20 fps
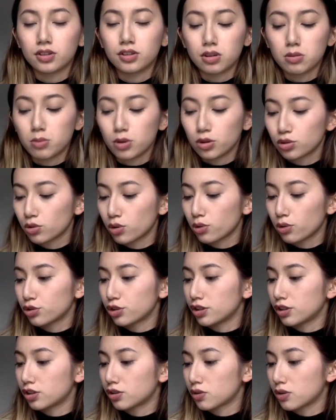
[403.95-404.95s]
So most
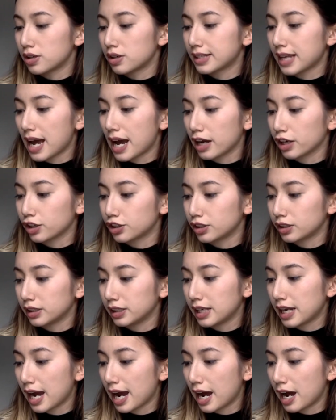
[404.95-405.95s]
grocery stores
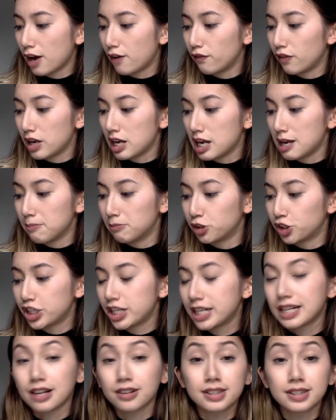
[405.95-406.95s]
actually have a
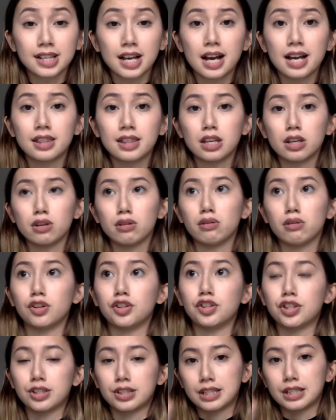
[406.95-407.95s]
machine outside that you can
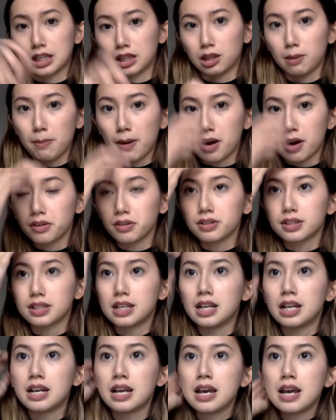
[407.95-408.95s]
just stick the bottles
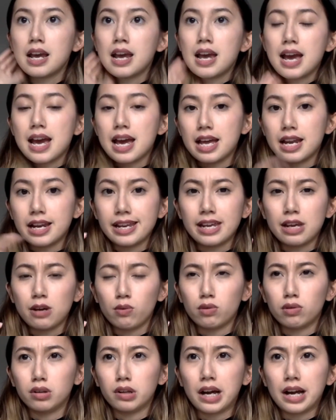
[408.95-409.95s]
in, and it
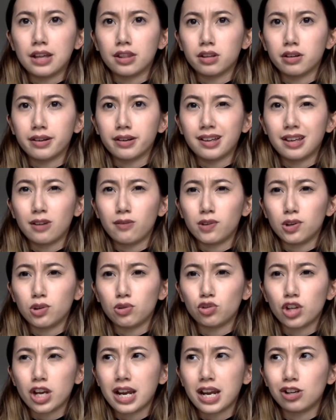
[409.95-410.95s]
will either give you
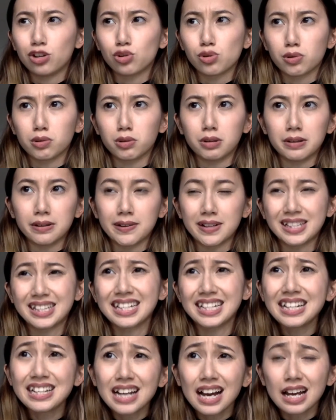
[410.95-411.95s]
change or a
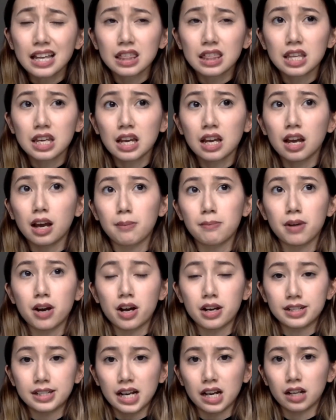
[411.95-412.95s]
receipt, I think. I'm
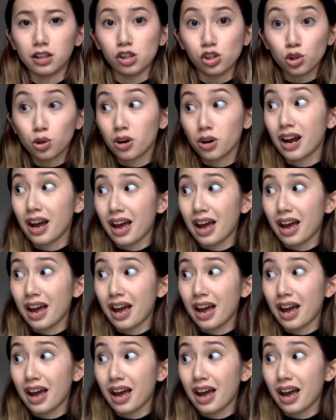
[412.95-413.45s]
not entirely sure.